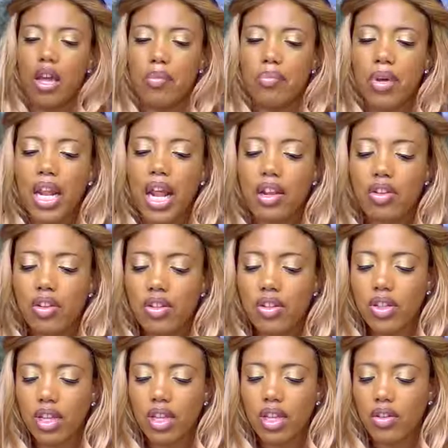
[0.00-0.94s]
But I just
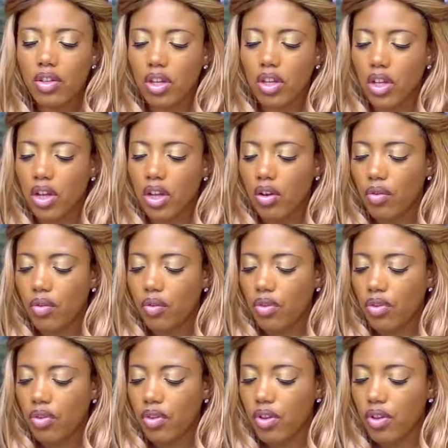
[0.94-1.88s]
sense, you know,
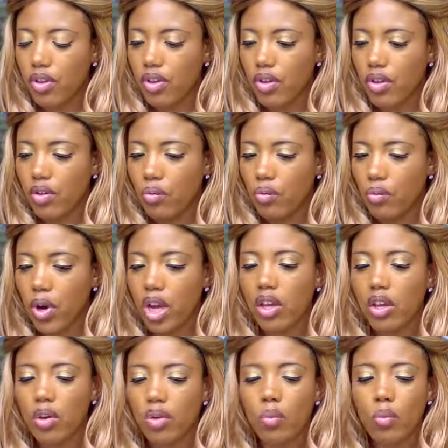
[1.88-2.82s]
what
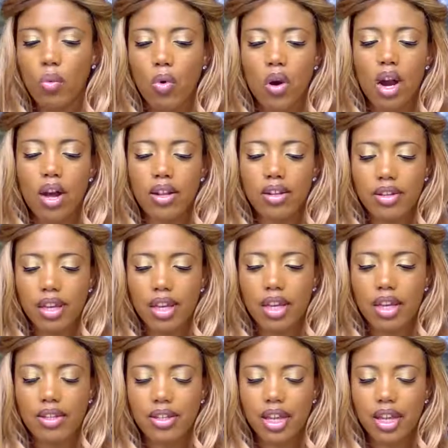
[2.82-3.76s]
you want
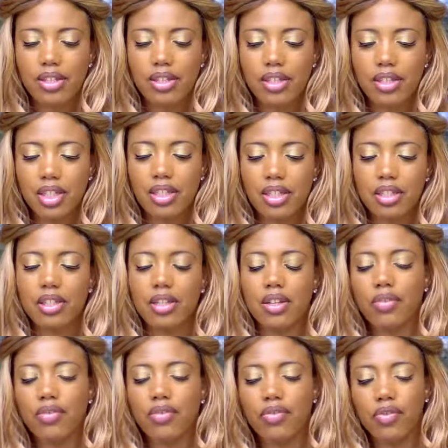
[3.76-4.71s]
is a sense
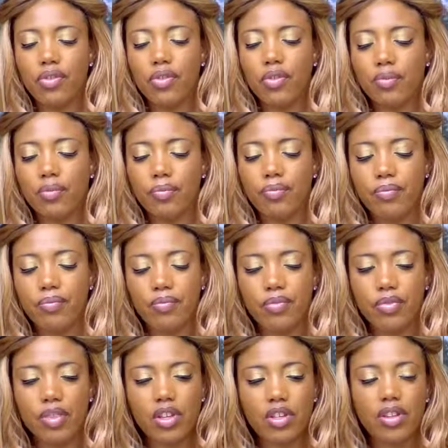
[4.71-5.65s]
of
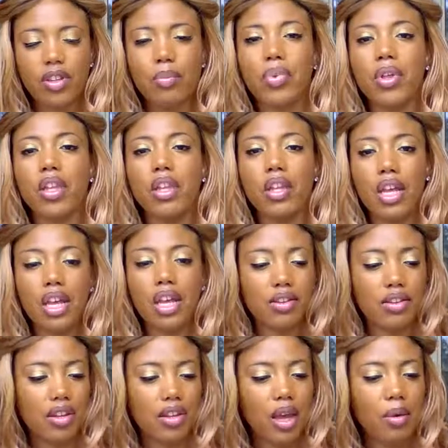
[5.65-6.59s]
stability, a
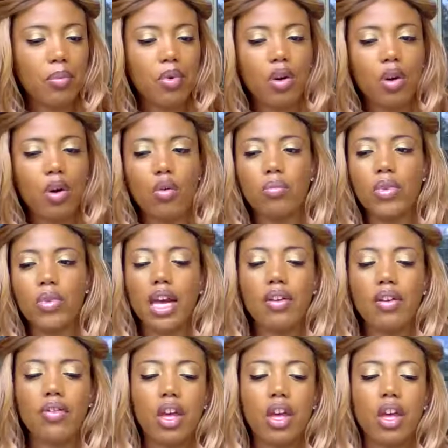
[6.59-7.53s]
stable home
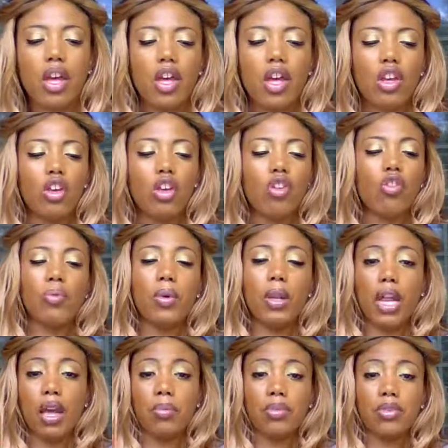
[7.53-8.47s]
life. You've been
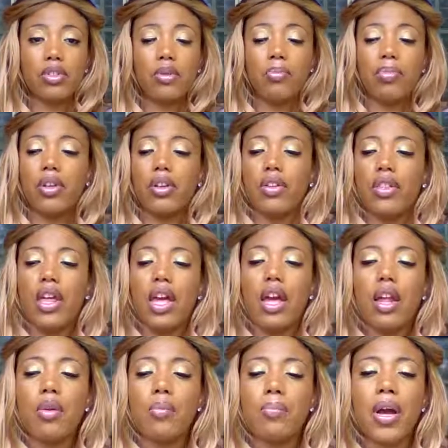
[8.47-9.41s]
able to build
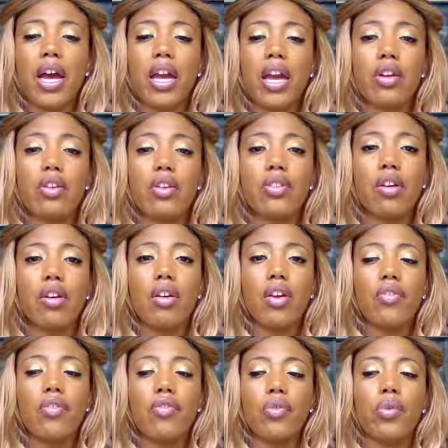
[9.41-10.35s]
that by yourself
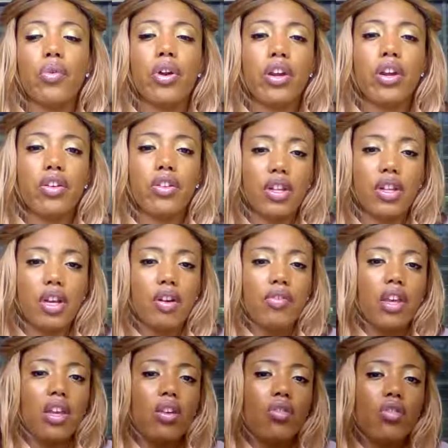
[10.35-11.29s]
and for yourself,
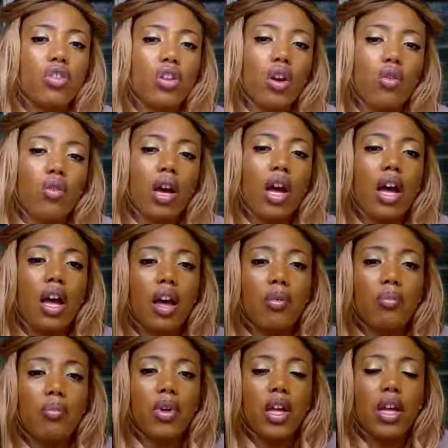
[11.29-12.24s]
and you show
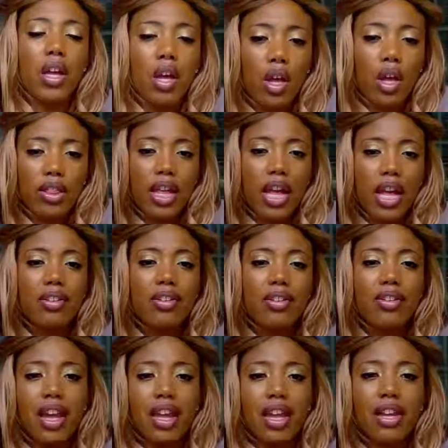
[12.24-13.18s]
up, that
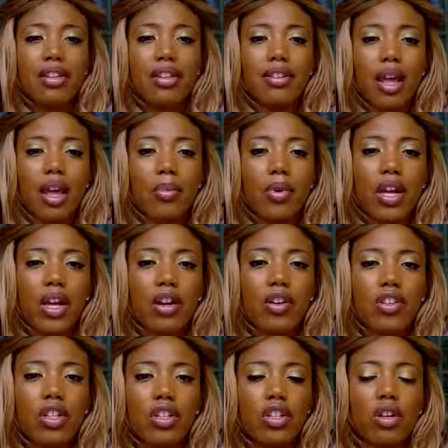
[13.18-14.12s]
steady, stable
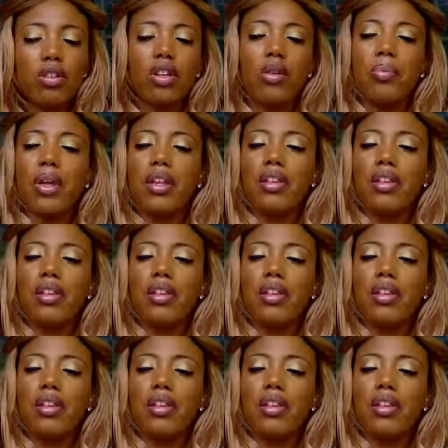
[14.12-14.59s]
energy shows up as